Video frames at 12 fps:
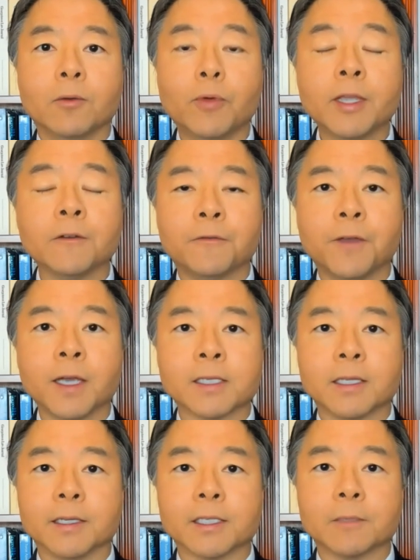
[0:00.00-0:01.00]
can fix
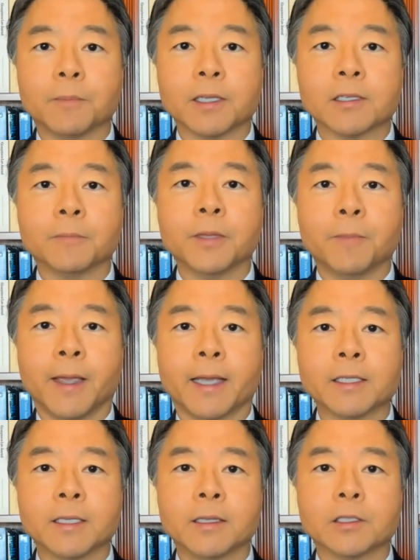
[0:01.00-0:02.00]
this by simply
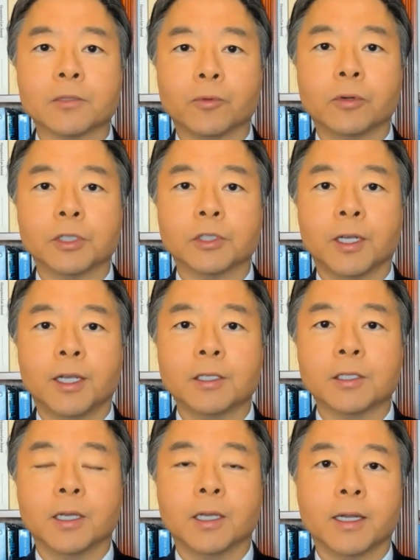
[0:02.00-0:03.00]
passing this rules
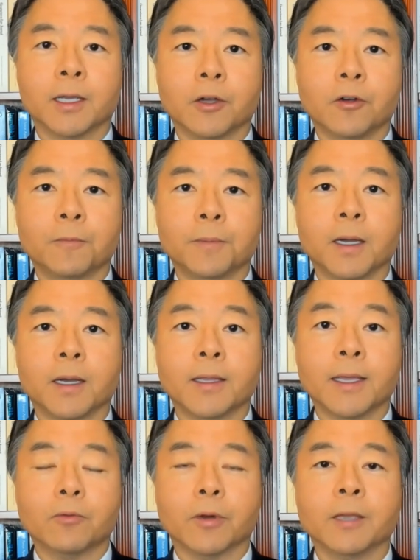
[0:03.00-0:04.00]
change, and I hope
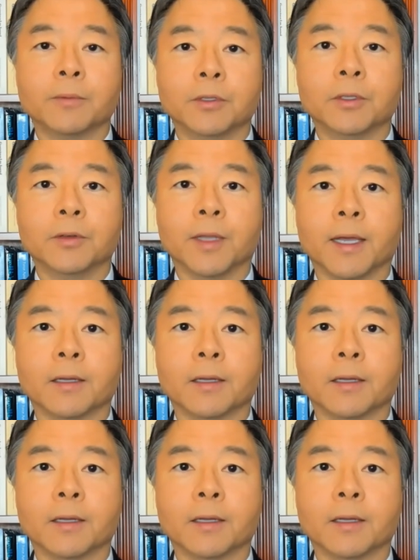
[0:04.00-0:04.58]
that we're able to do that.